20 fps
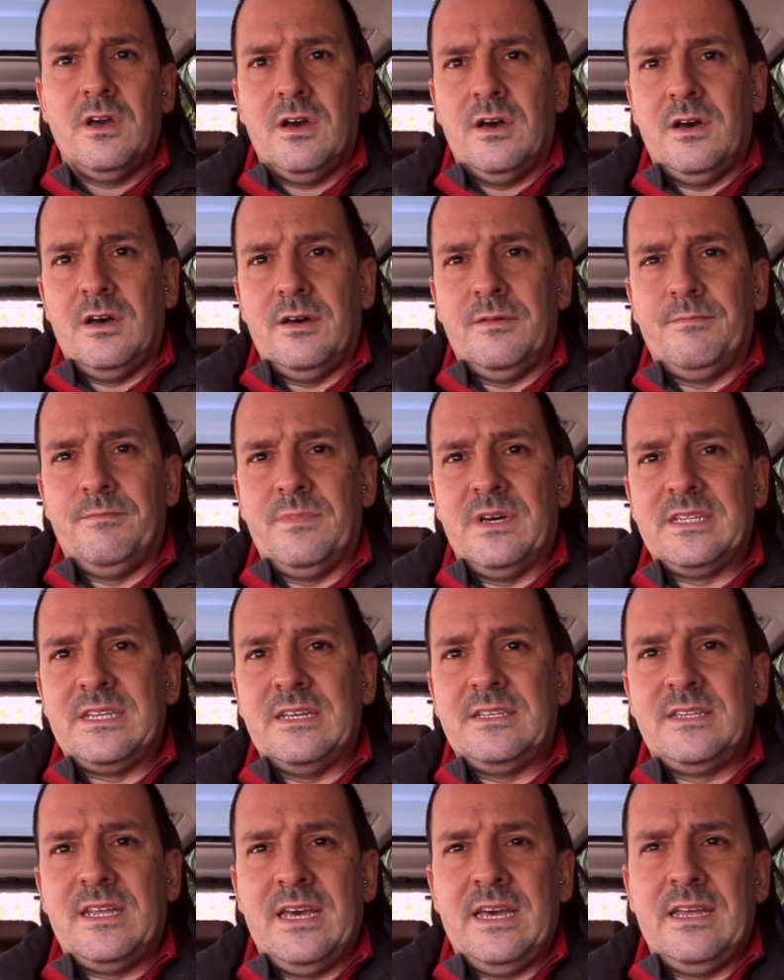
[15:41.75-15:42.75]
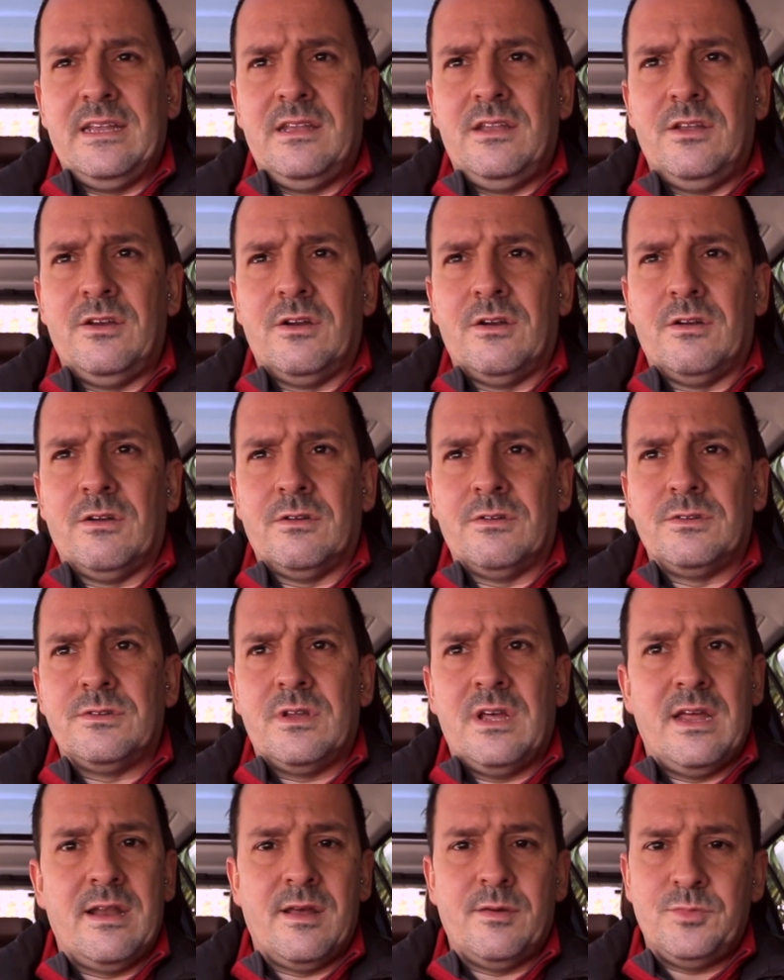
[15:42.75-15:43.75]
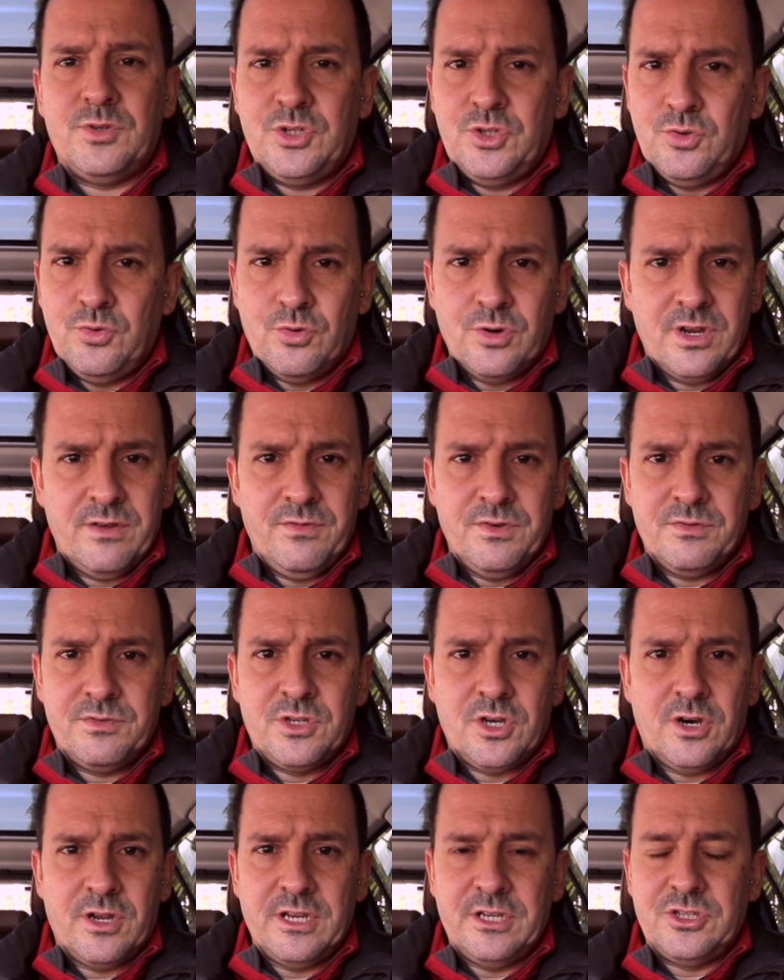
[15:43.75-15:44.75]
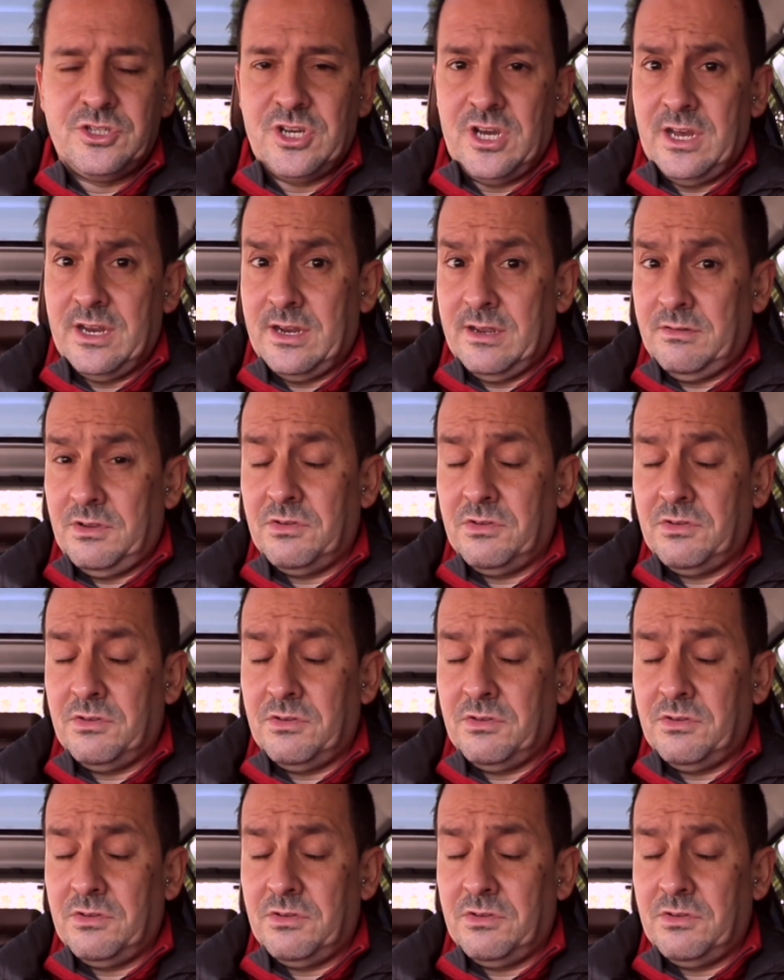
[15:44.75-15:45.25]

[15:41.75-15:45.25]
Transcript: Um, as I said, there's, and I'm sure if you're taught in China,